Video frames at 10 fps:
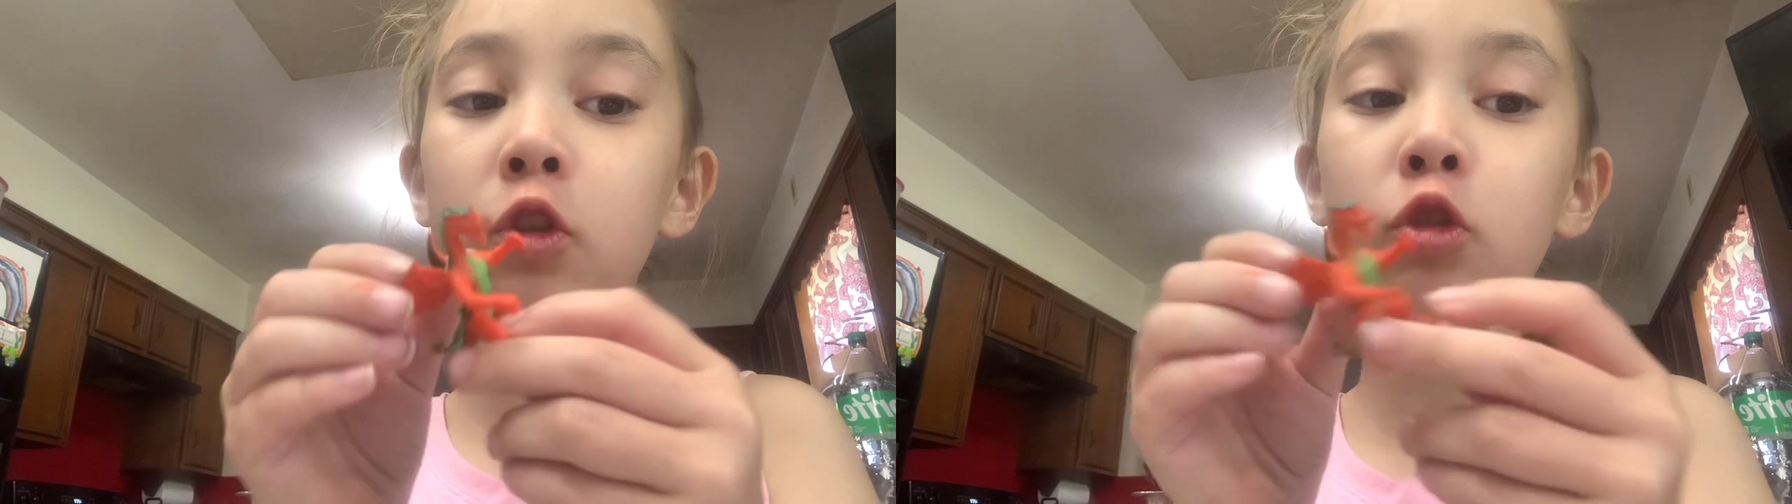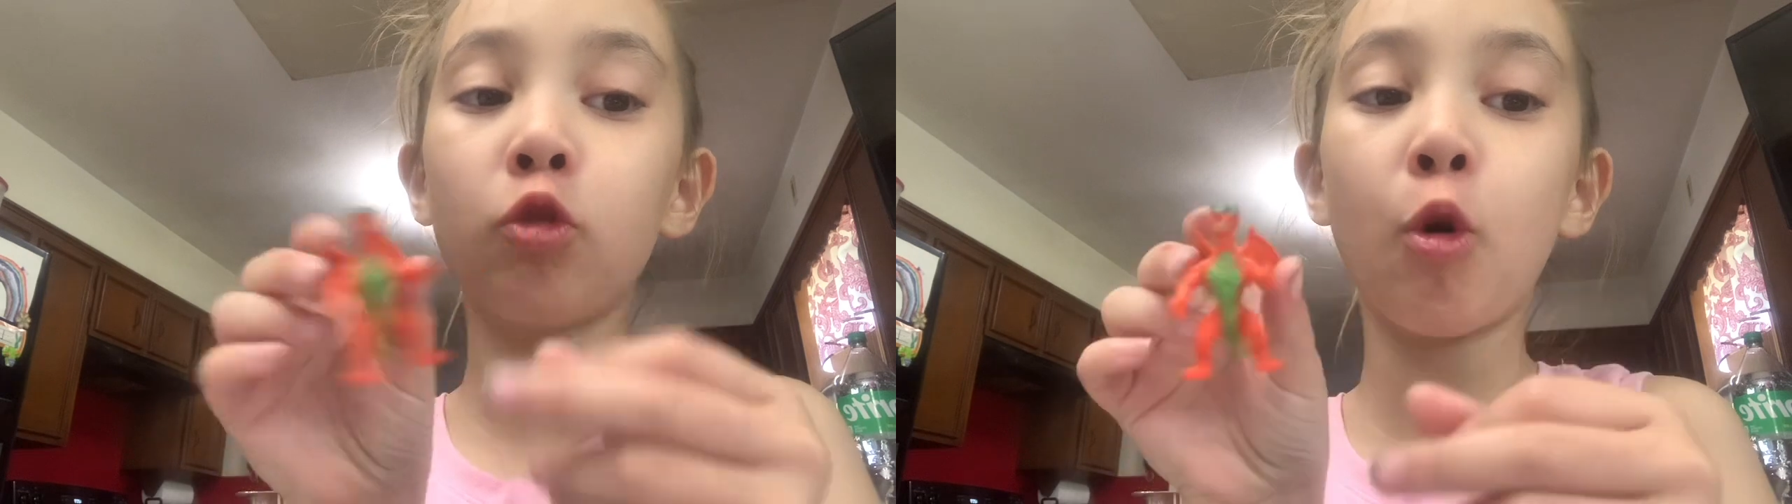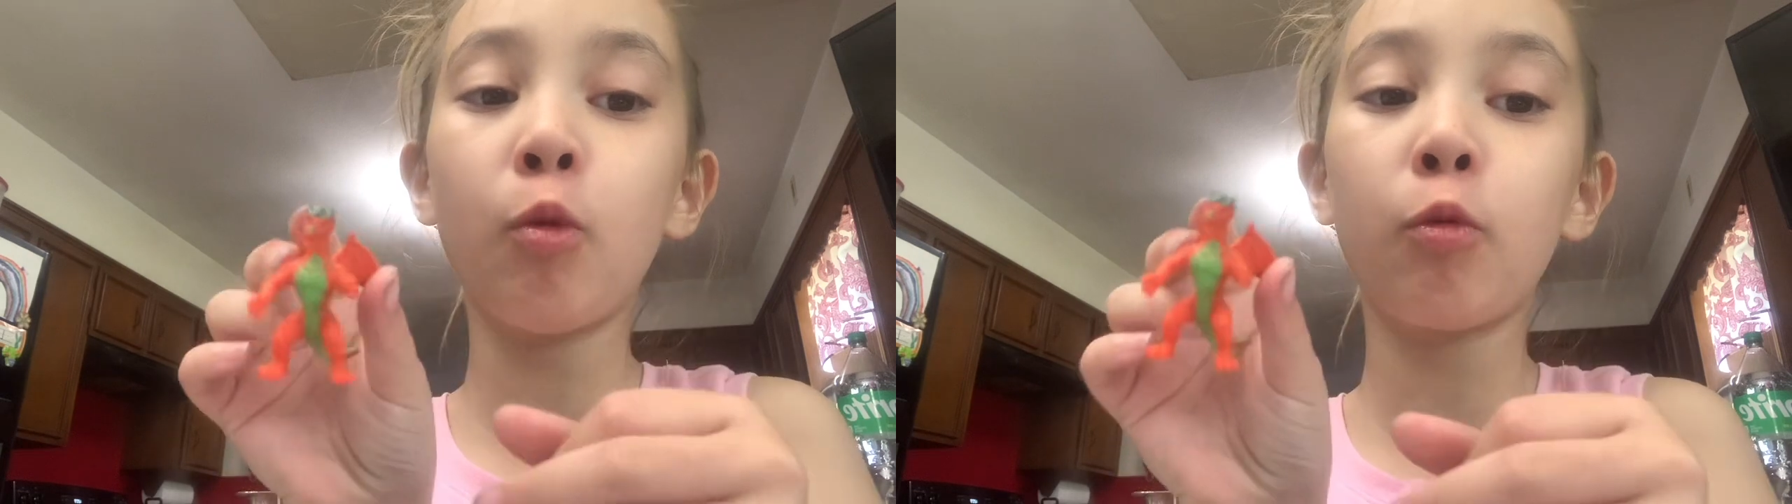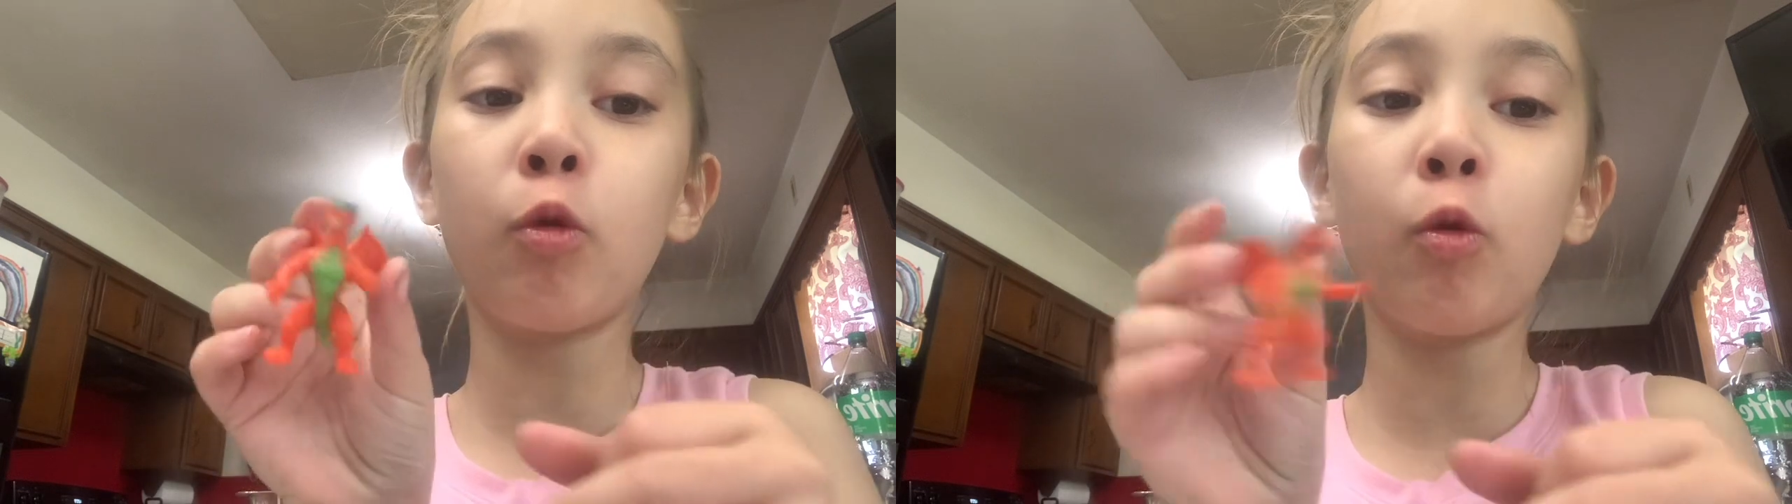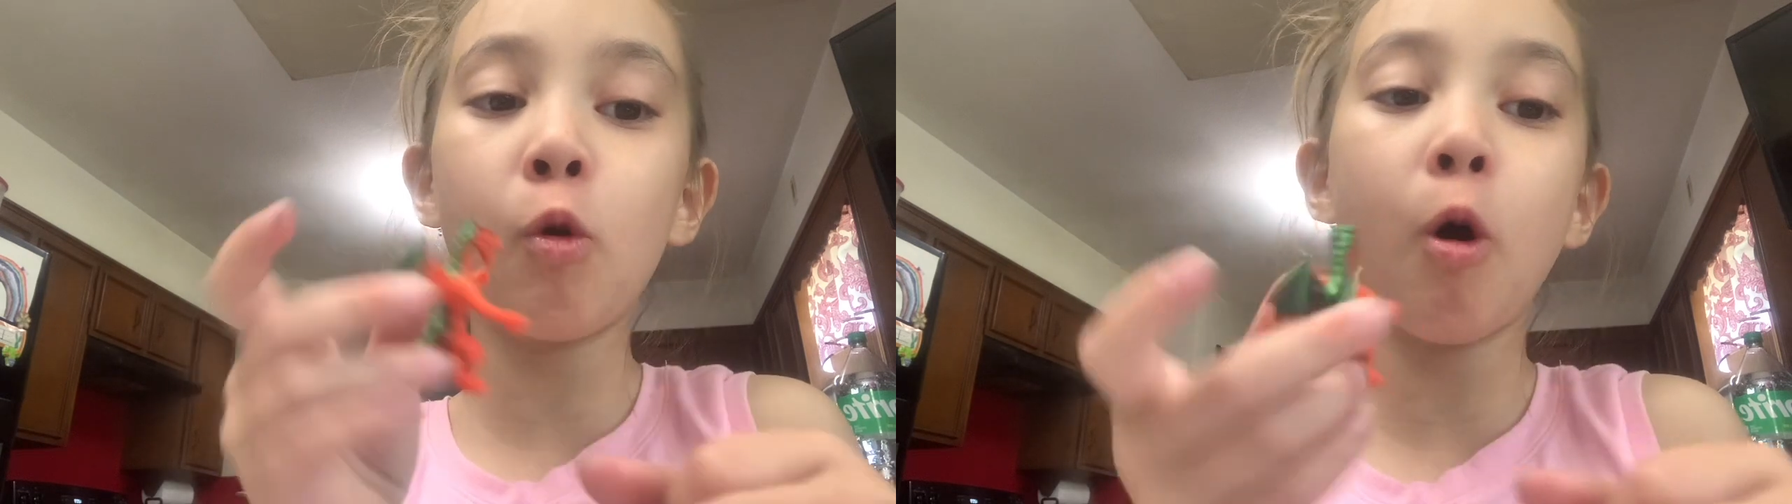so
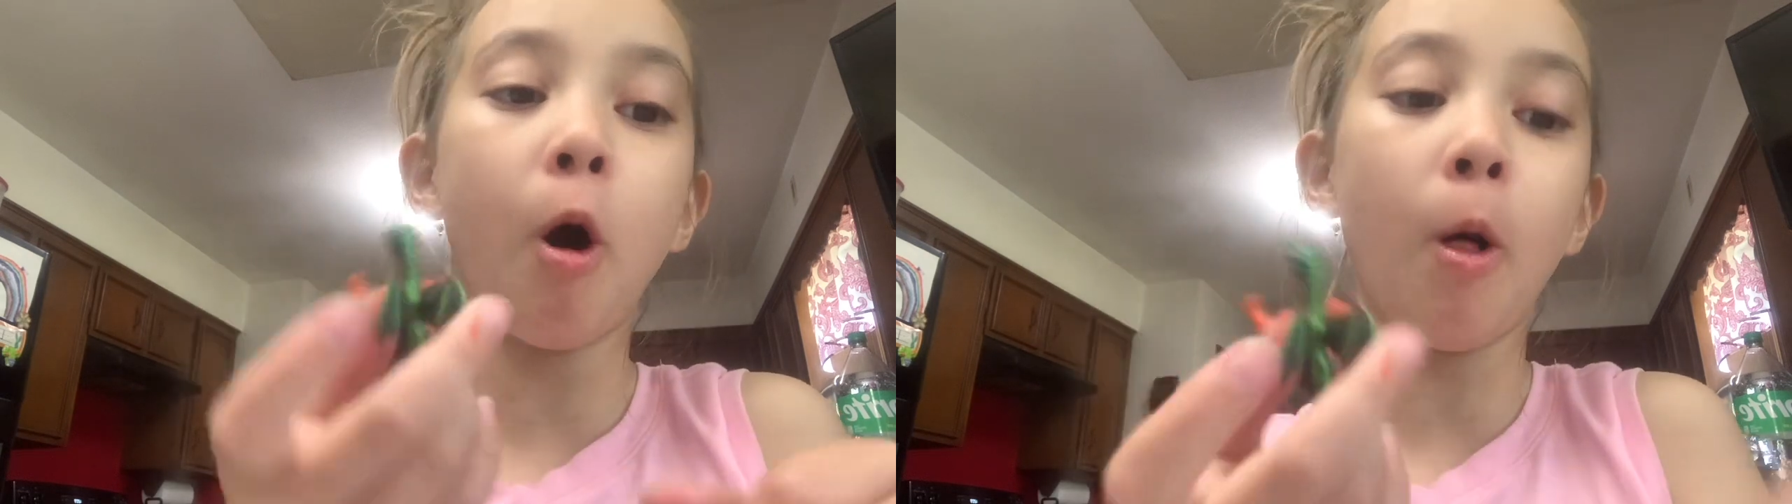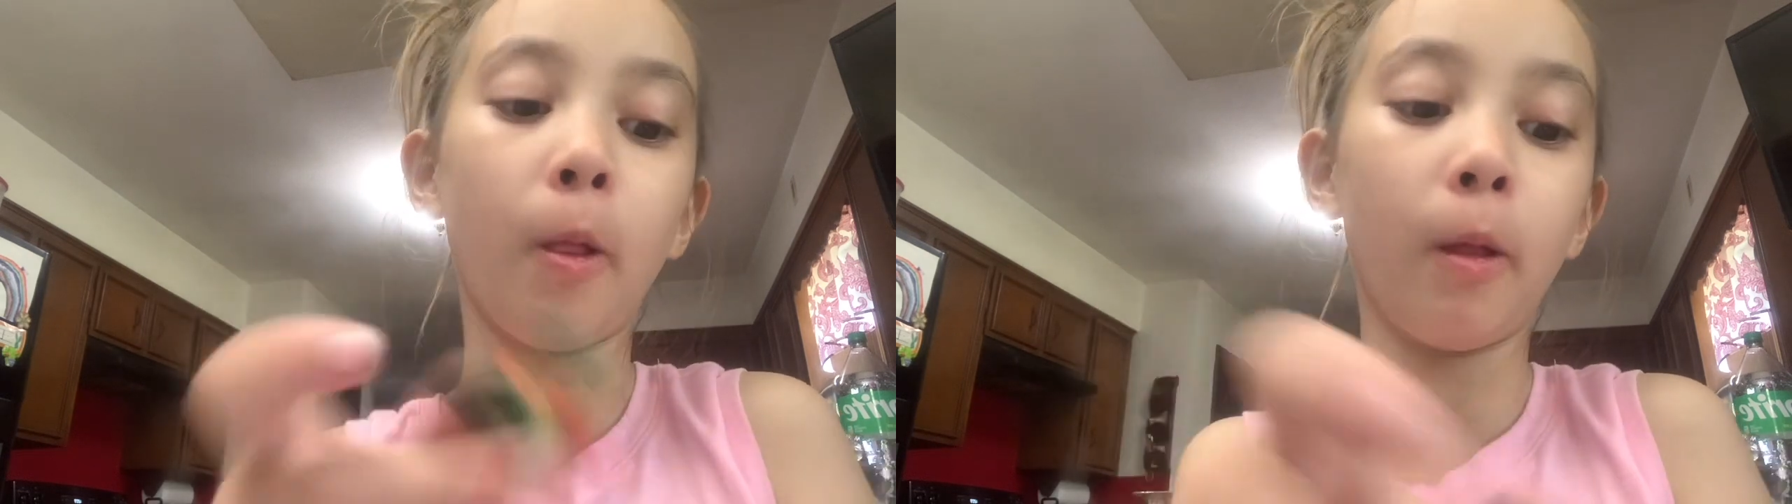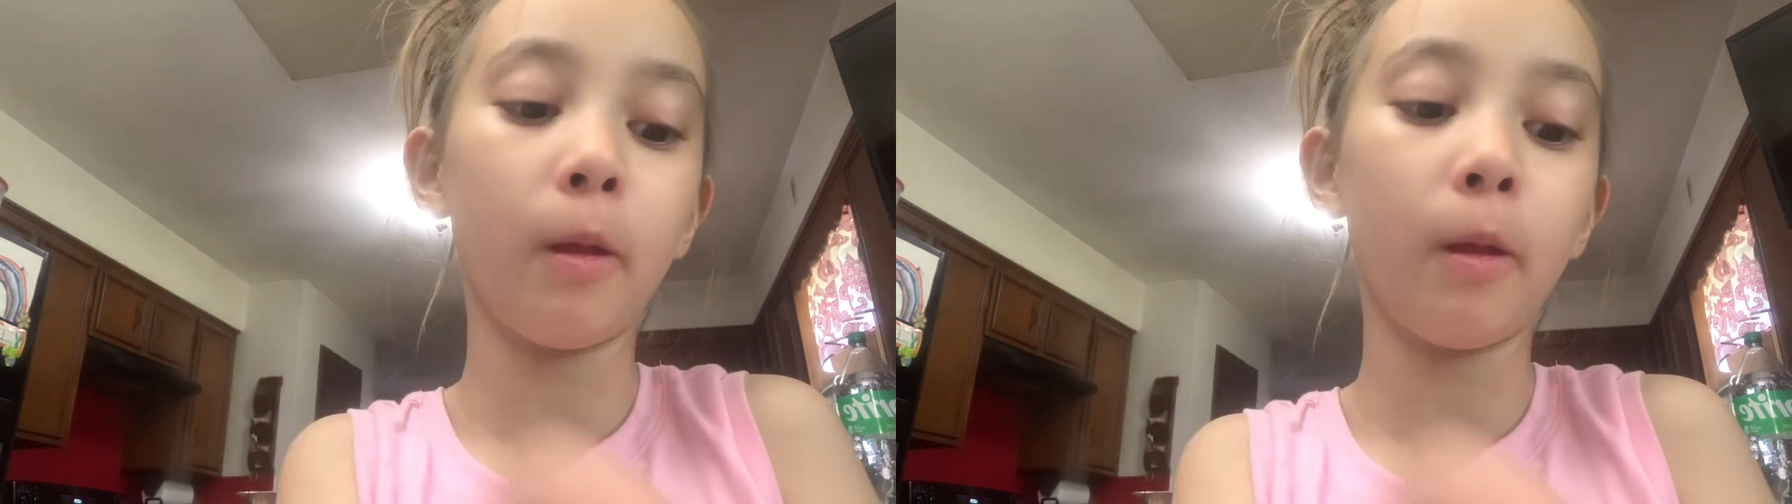cool.